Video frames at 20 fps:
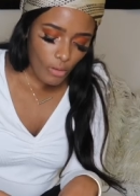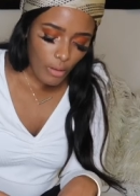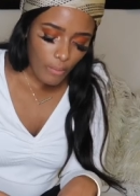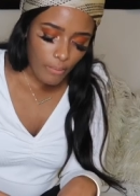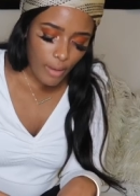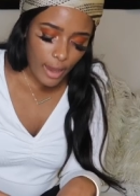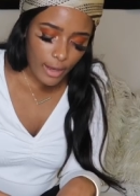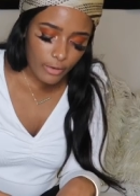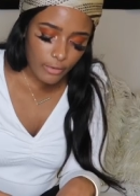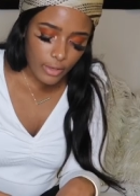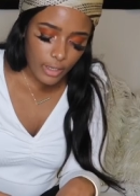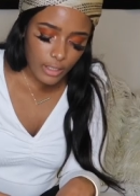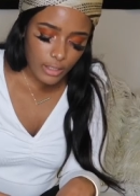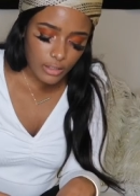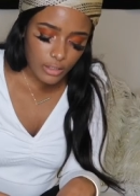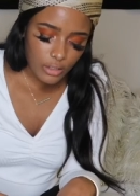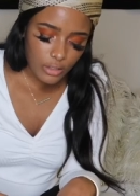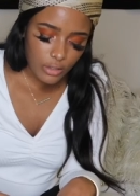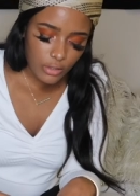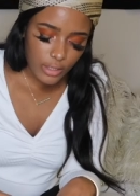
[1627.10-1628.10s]

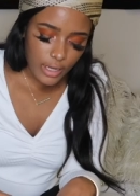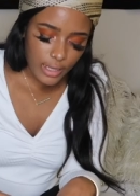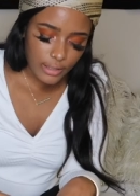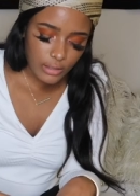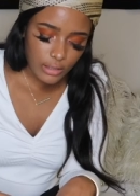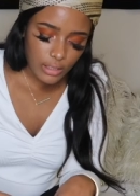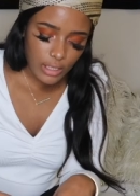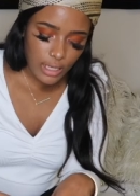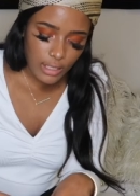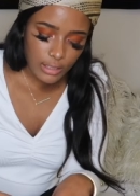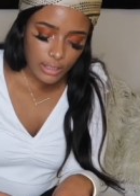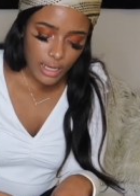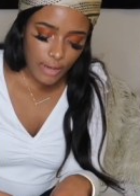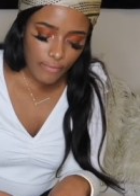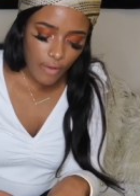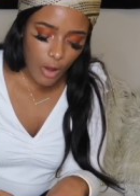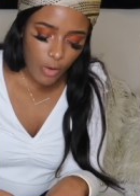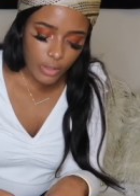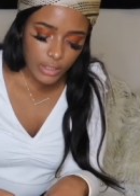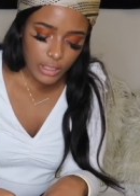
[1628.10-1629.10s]
migrated to the United States, and
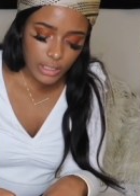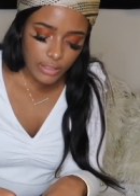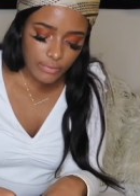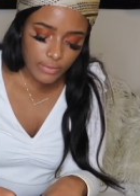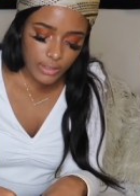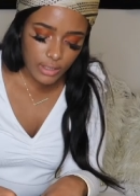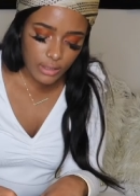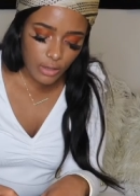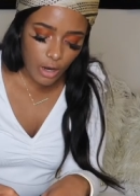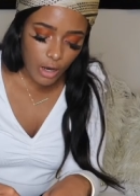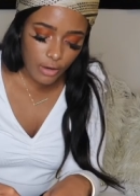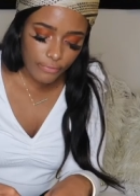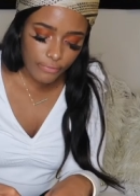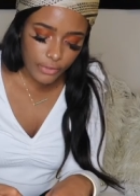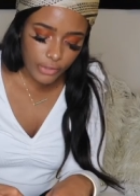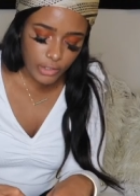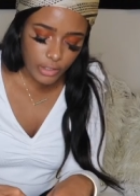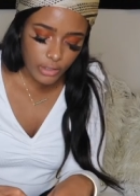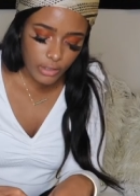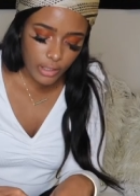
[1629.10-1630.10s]
I've always lived in
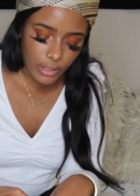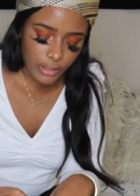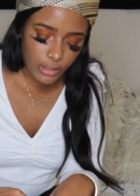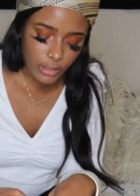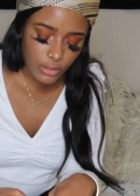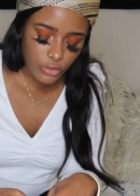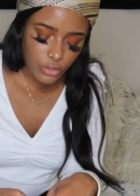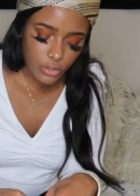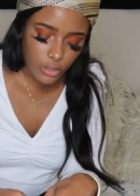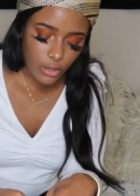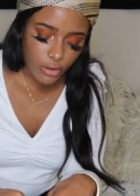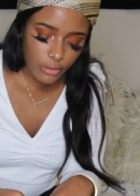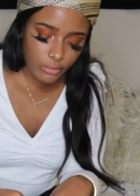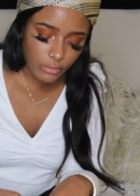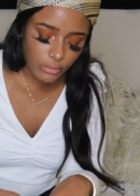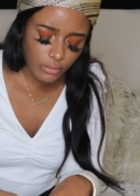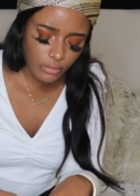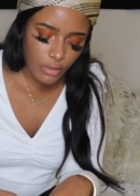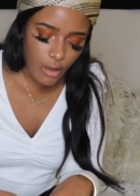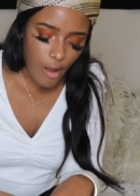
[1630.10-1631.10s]
Hartford, Connecticut, so.
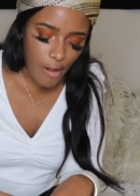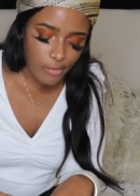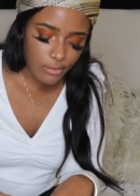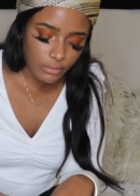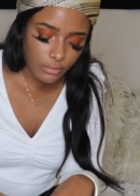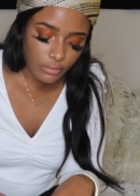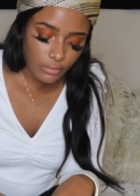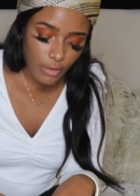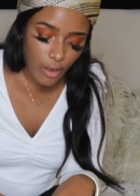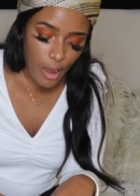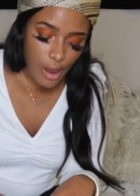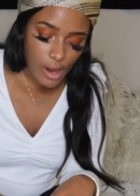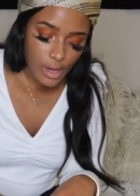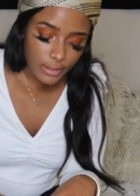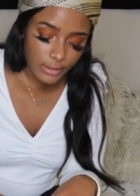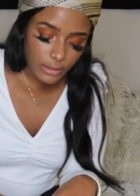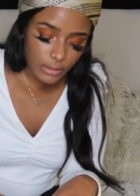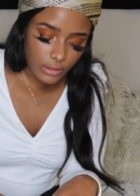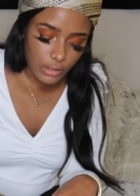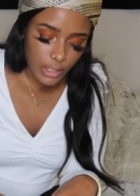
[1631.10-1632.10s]

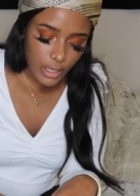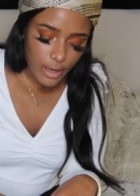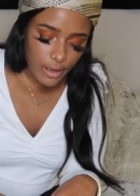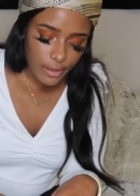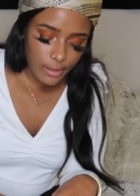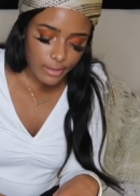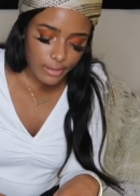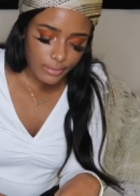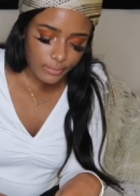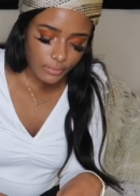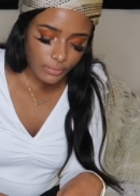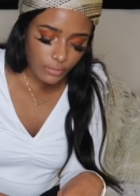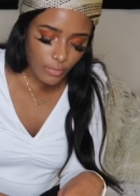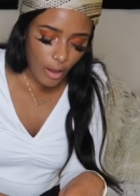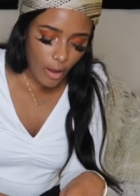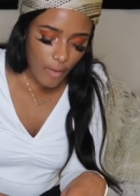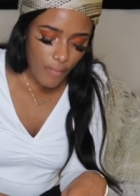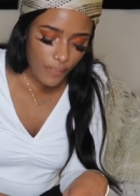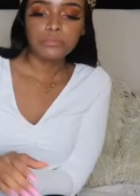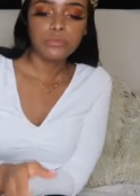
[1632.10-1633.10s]
Yeah,
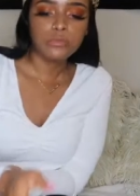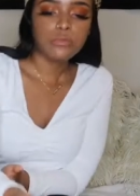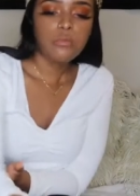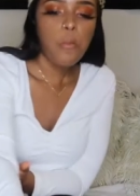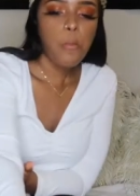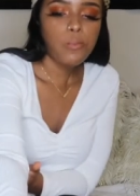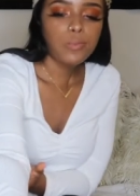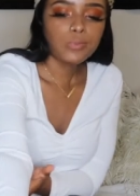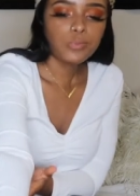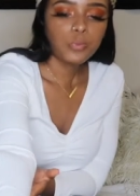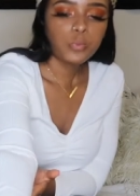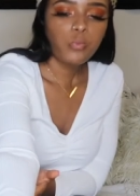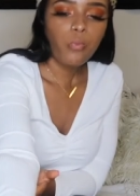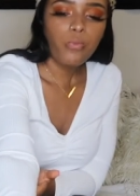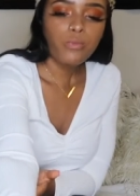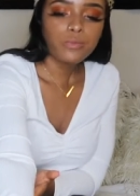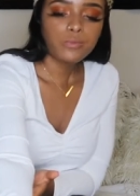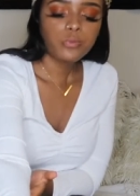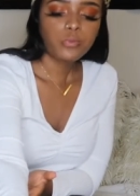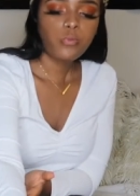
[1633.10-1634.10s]

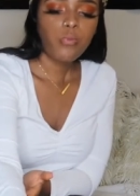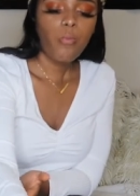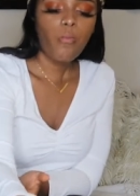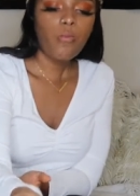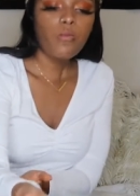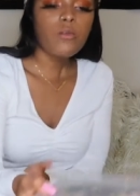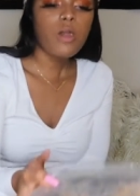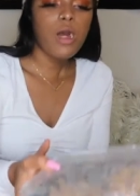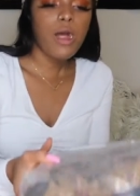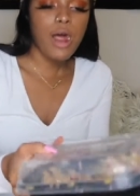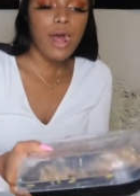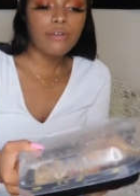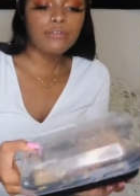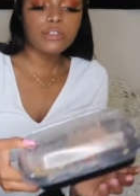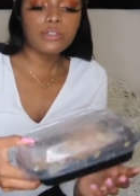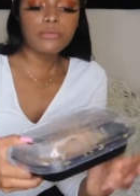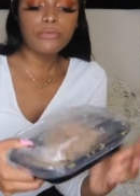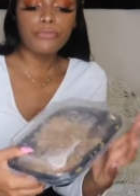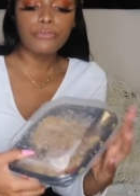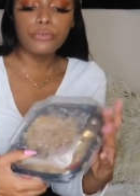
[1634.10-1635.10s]
I have
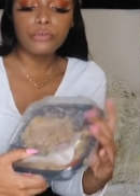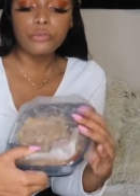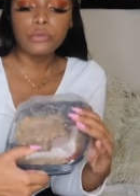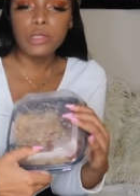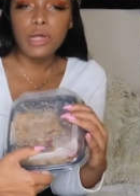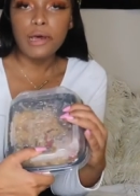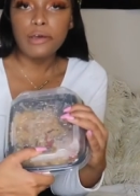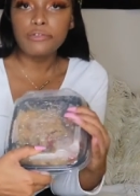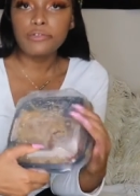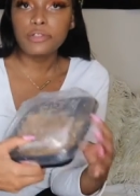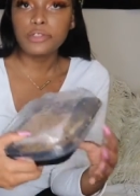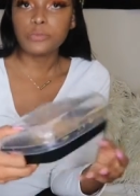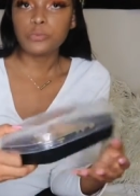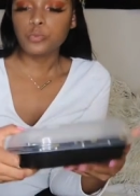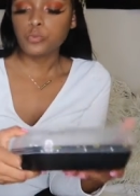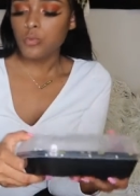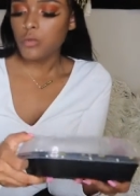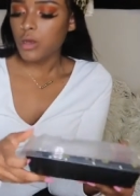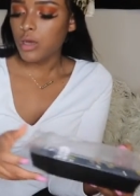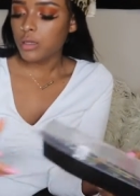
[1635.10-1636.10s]
some food left
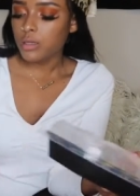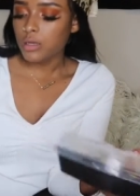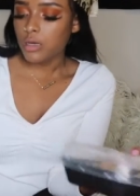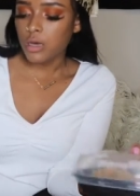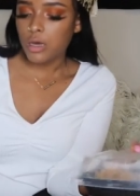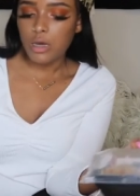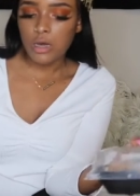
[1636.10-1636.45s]
and